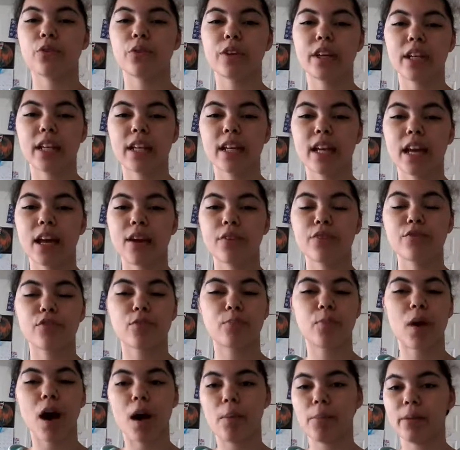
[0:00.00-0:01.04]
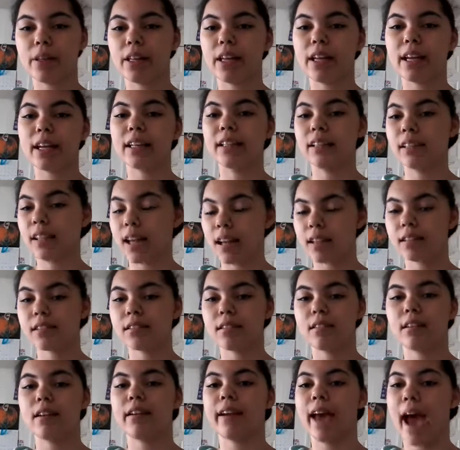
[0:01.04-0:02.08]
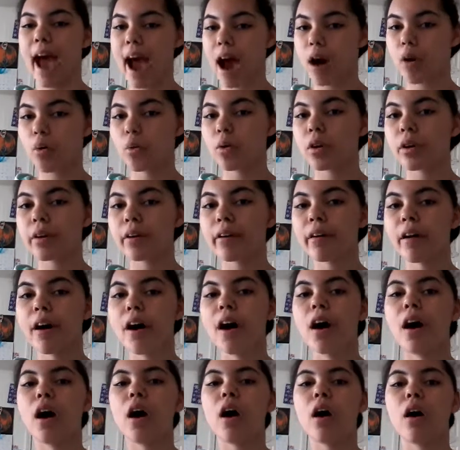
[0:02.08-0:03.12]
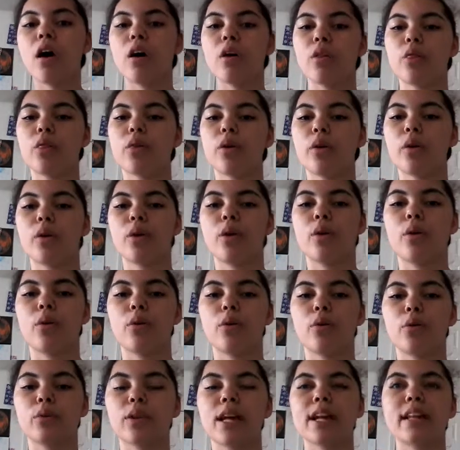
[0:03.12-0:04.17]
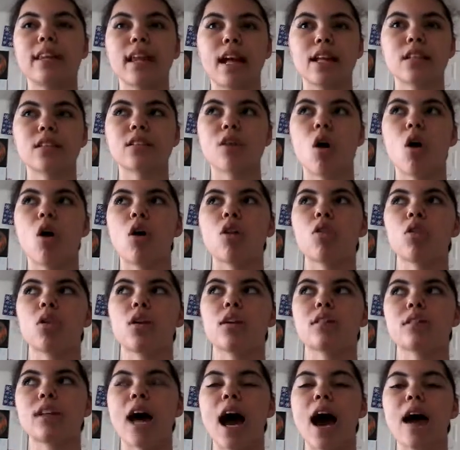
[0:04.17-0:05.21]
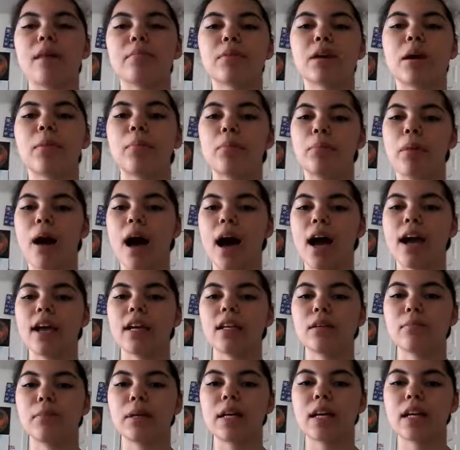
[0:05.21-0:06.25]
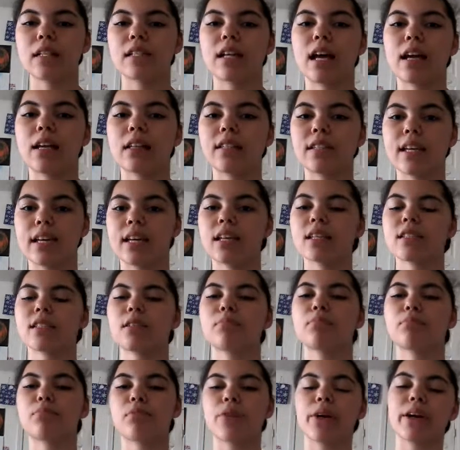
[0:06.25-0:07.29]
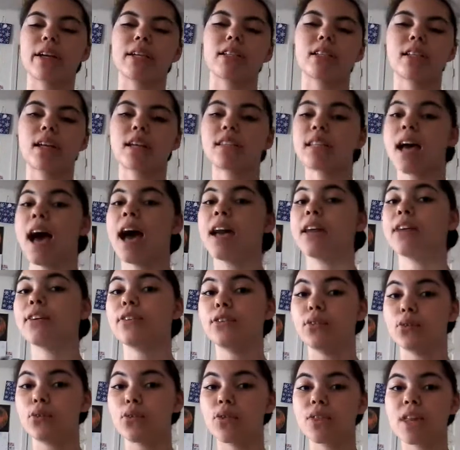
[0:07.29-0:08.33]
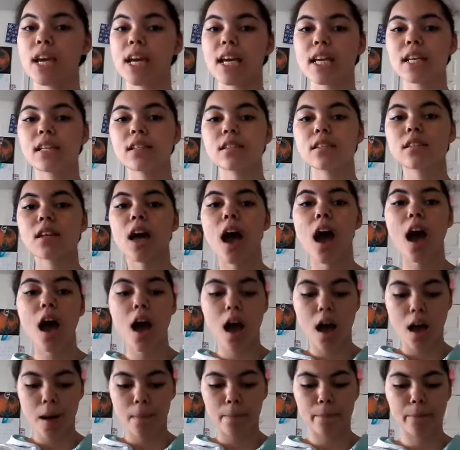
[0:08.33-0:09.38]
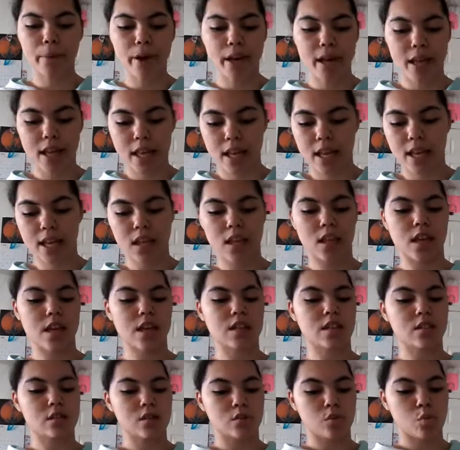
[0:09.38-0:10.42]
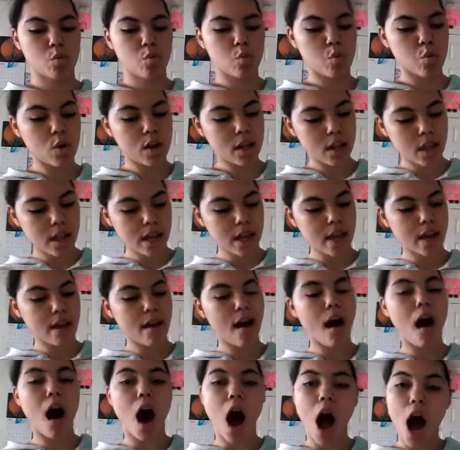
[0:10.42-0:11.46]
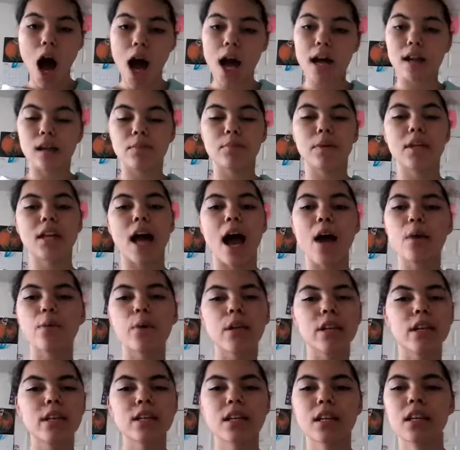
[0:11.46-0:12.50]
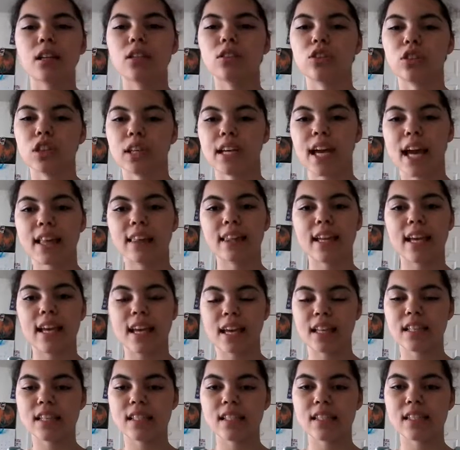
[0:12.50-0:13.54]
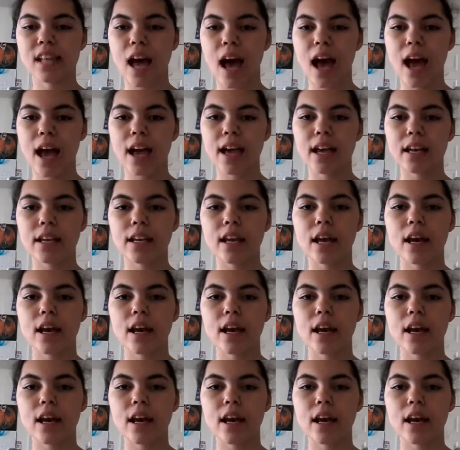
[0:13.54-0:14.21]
reading it for probably less than an hour. Although, like, that's all the time combined because I had to take some breaks because I had to do things. But it's really odd. I mean, I really didn't look at the inside